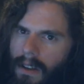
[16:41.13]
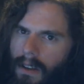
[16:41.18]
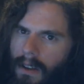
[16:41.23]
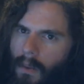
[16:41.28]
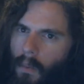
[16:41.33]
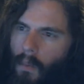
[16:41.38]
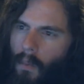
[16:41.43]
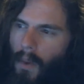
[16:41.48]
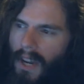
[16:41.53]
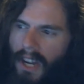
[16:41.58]

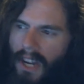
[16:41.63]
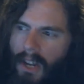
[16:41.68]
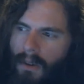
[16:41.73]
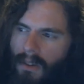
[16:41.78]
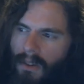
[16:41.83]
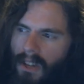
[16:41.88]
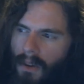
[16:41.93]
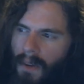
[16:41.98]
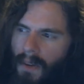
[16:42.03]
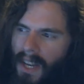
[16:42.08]
What are you
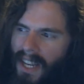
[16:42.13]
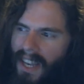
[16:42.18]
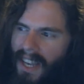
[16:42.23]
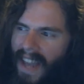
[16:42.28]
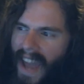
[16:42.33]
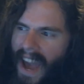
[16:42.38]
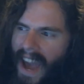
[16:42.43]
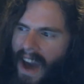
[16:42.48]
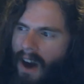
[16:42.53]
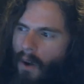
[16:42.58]
doing
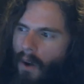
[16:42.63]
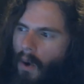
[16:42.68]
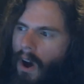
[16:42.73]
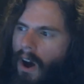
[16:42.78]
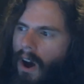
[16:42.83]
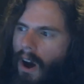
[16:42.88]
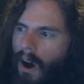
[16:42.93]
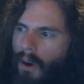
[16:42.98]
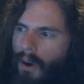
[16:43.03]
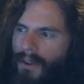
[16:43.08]
now?
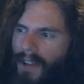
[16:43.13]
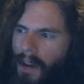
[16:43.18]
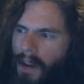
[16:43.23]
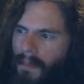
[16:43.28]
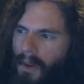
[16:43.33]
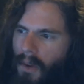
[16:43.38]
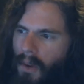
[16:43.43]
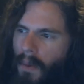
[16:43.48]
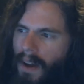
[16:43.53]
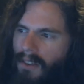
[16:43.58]

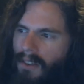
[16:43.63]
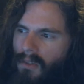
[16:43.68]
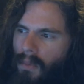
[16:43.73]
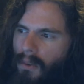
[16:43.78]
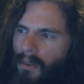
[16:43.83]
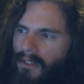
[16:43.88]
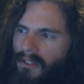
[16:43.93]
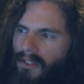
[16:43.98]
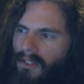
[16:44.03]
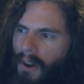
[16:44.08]
OWS
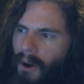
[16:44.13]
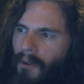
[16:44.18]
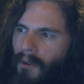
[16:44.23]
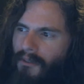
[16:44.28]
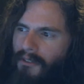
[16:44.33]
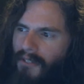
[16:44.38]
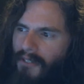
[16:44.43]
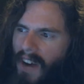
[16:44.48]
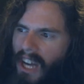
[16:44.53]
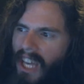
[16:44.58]
was so
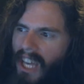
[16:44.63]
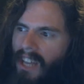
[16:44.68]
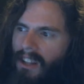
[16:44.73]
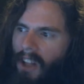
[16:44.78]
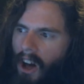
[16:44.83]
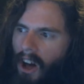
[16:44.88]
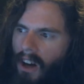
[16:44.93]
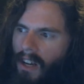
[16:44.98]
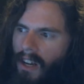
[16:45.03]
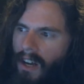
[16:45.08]
fucking
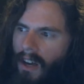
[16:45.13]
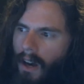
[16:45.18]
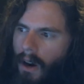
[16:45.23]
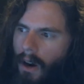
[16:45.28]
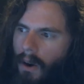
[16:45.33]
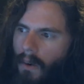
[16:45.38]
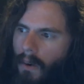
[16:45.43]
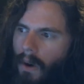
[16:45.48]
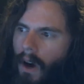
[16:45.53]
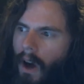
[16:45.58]
long
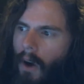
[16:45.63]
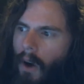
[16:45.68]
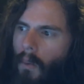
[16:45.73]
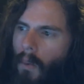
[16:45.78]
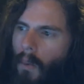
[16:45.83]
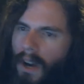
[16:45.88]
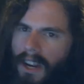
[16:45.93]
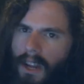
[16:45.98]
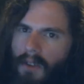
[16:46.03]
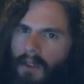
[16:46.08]
ago.
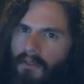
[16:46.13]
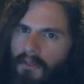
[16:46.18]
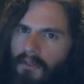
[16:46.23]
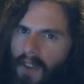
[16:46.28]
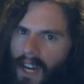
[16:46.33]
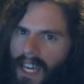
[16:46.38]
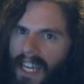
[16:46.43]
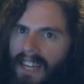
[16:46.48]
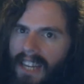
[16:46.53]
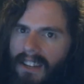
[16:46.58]
What are you
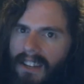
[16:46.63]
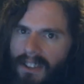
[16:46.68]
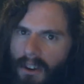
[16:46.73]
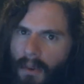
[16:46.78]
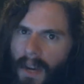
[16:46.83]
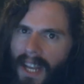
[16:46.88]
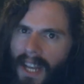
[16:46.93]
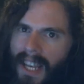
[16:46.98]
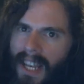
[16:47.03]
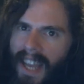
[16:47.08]
fucking
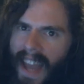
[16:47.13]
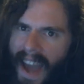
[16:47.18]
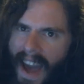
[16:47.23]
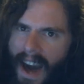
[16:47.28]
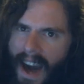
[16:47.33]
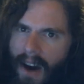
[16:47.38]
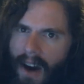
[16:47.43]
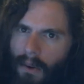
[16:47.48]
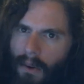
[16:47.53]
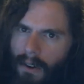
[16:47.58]
doing
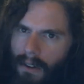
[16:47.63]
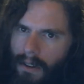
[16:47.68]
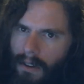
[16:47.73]
now?